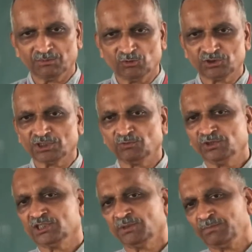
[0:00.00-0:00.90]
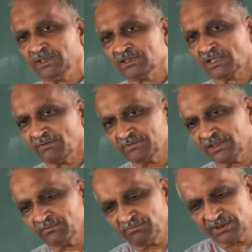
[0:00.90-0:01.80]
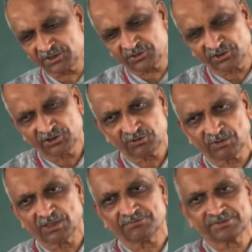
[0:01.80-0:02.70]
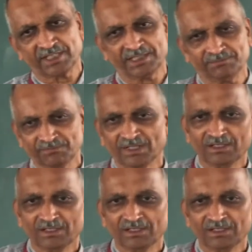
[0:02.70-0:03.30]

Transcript: A motion which repeats after a fixed interval of time,